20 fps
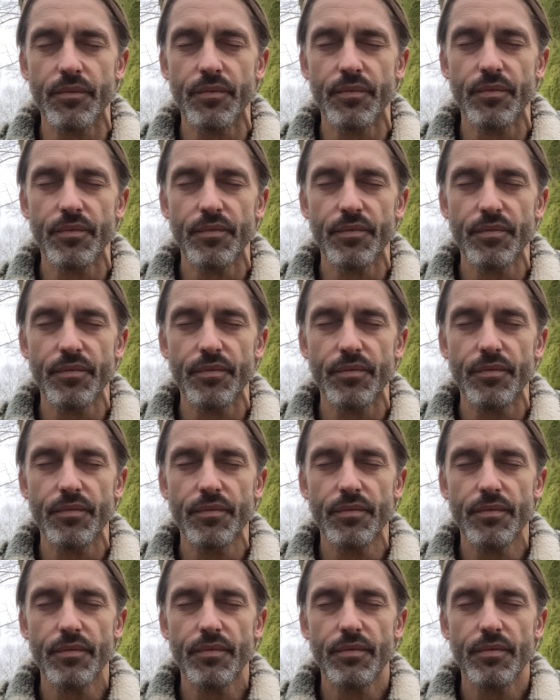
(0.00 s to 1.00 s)

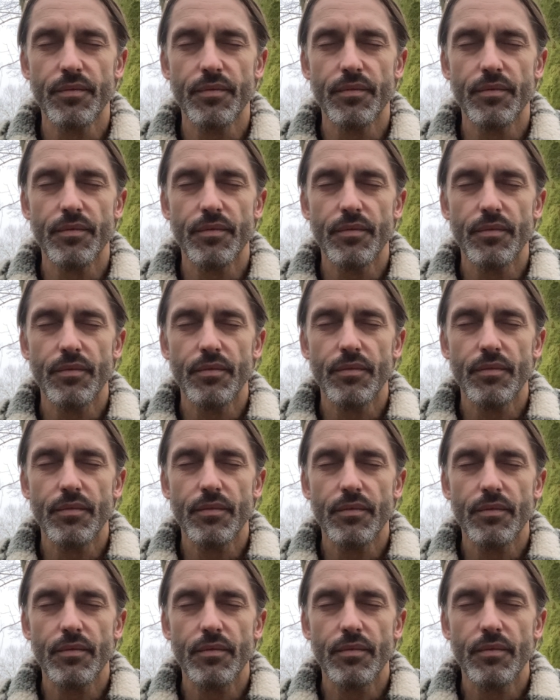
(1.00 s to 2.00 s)

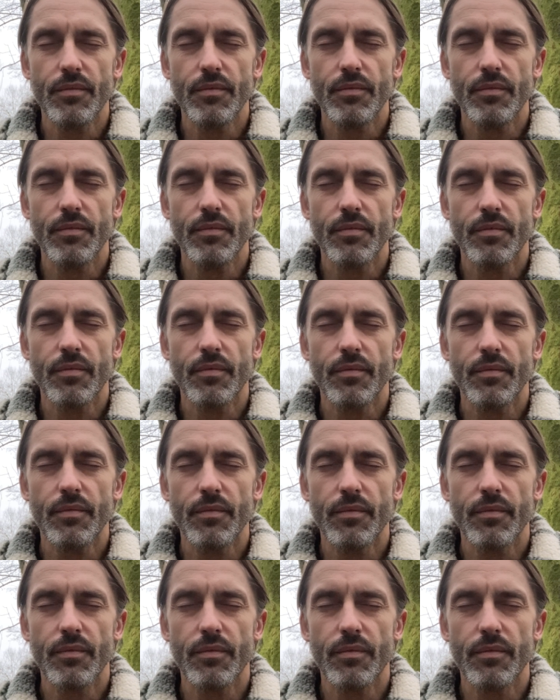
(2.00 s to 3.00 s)

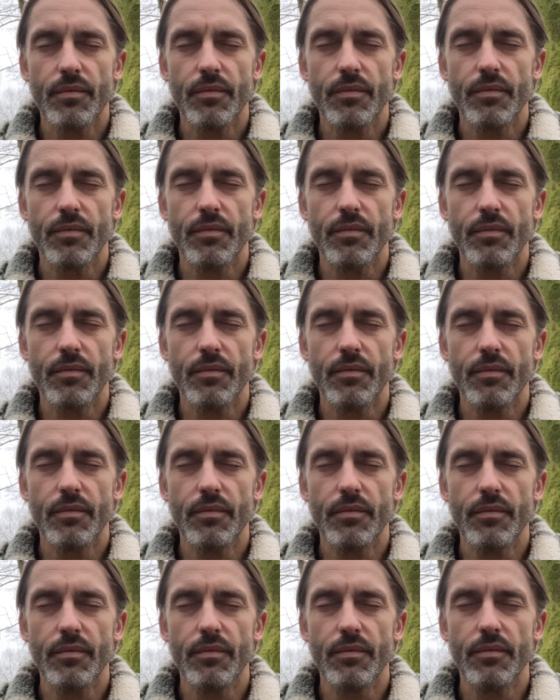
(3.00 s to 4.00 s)

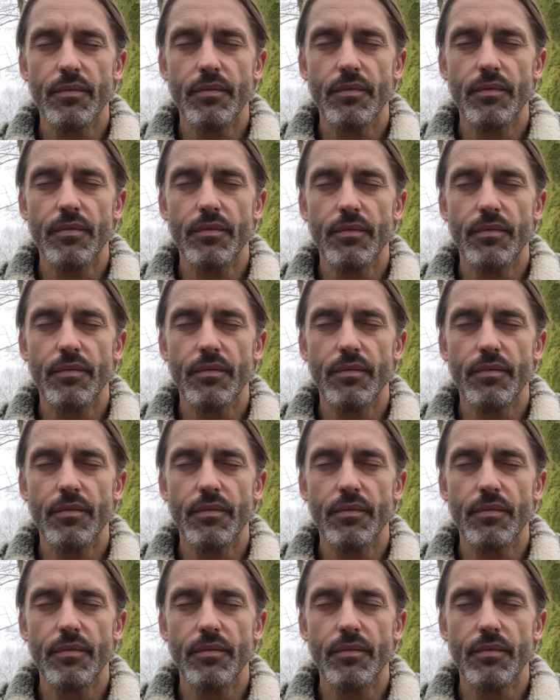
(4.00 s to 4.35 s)
Nothing is said.